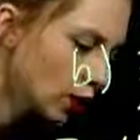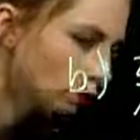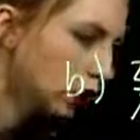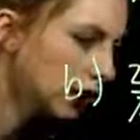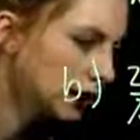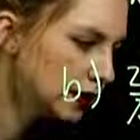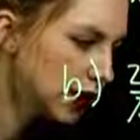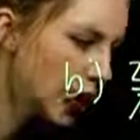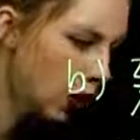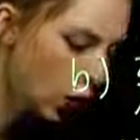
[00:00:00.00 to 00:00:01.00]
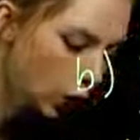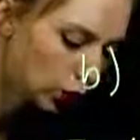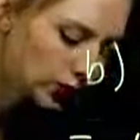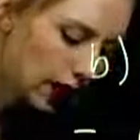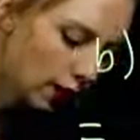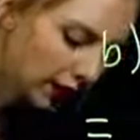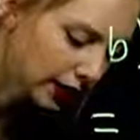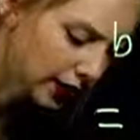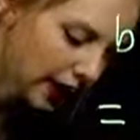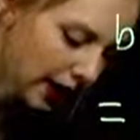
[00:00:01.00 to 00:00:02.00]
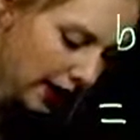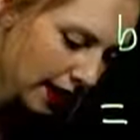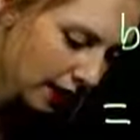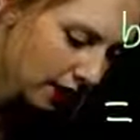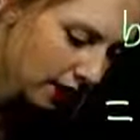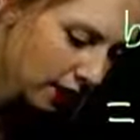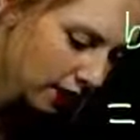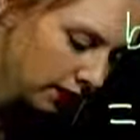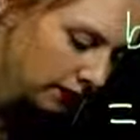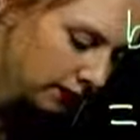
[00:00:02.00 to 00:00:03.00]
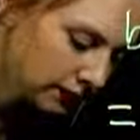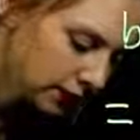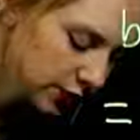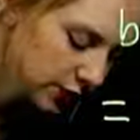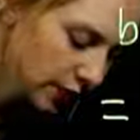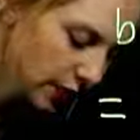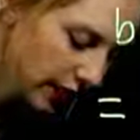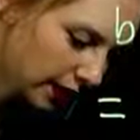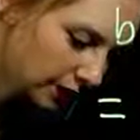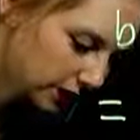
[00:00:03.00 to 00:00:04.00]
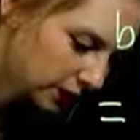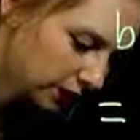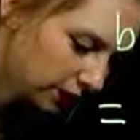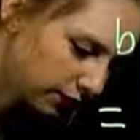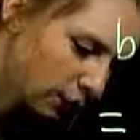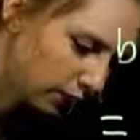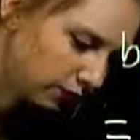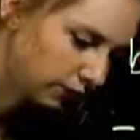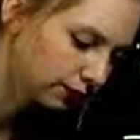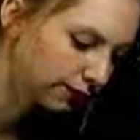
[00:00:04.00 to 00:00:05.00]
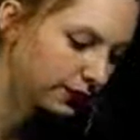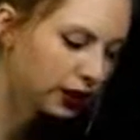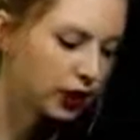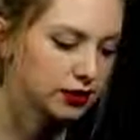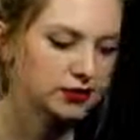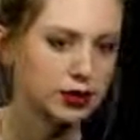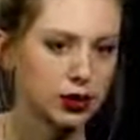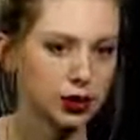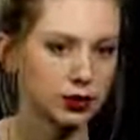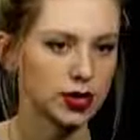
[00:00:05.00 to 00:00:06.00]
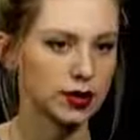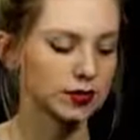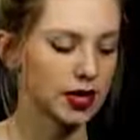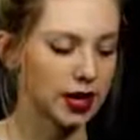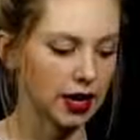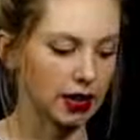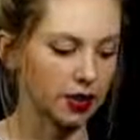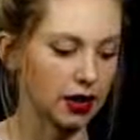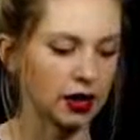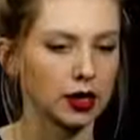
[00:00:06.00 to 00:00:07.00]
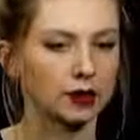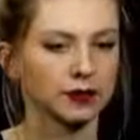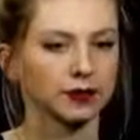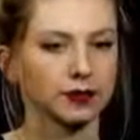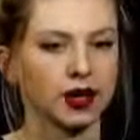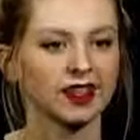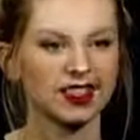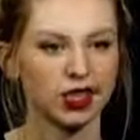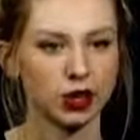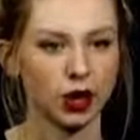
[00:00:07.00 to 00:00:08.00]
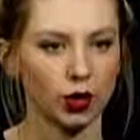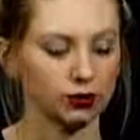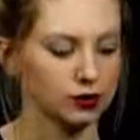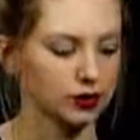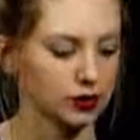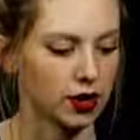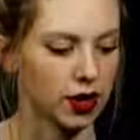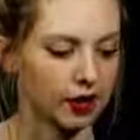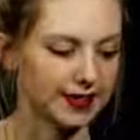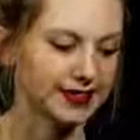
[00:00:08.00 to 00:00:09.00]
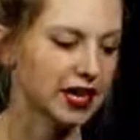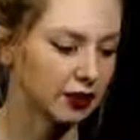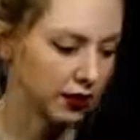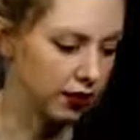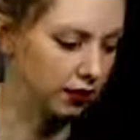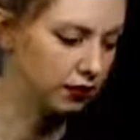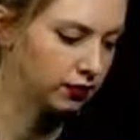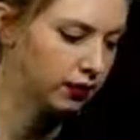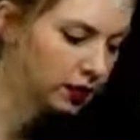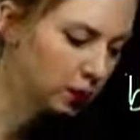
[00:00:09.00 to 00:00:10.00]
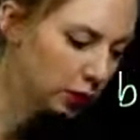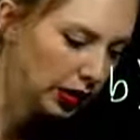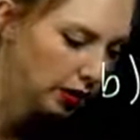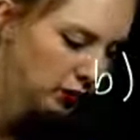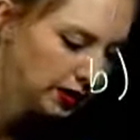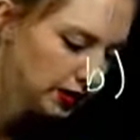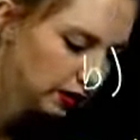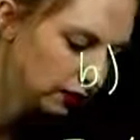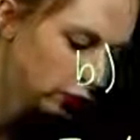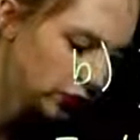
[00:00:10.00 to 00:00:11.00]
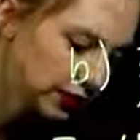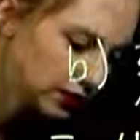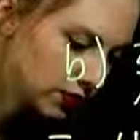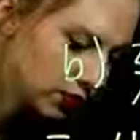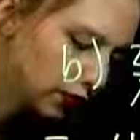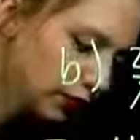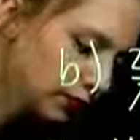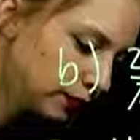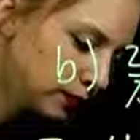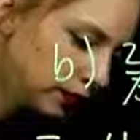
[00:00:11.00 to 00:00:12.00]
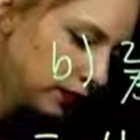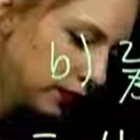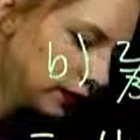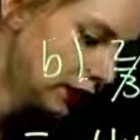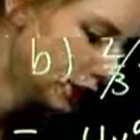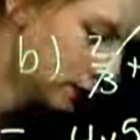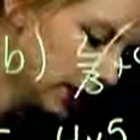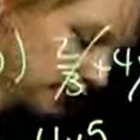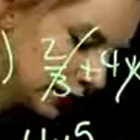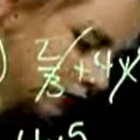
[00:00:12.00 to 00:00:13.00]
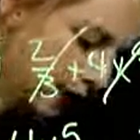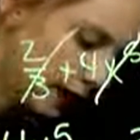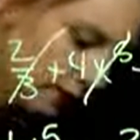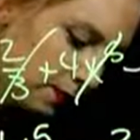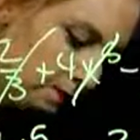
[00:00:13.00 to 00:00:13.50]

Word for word: Plugging that hole now, I can add 0x to the fourth. Because 0 times anything, 0. It's gone. It's not there. But we need that little placeholder. Then the rest, we haven't